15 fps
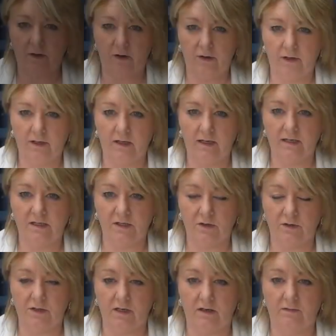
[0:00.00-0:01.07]
currently
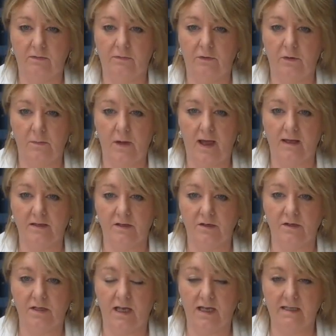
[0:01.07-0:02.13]
studying for a
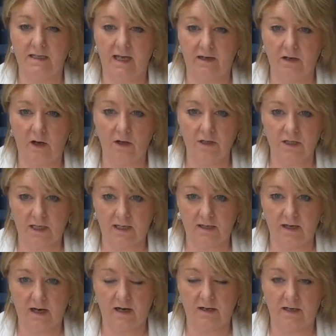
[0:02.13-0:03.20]
Master's in Technology
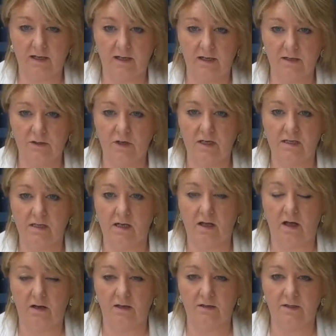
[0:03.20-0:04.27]
and Learning in Trinity
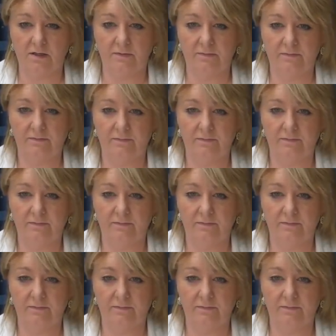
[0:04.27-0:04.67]
College.